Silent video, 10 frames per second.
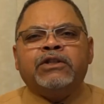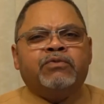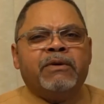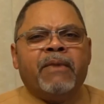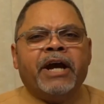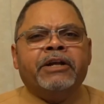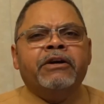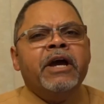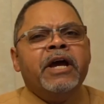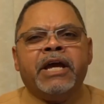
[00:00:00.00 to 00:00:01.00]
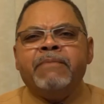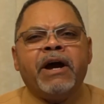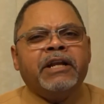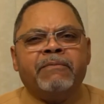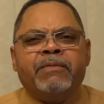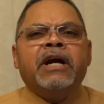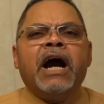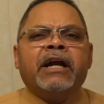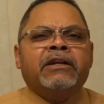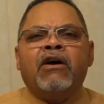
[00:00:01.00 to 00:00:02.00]
we might hear, it might not be
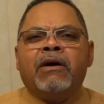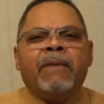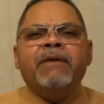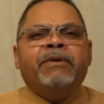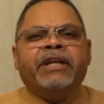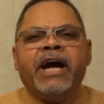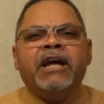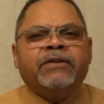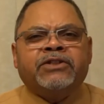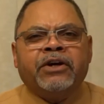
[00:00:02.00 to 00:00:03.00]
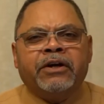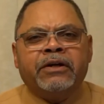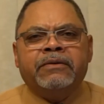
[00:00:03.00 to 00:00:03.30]
God at all. It might be the adversary.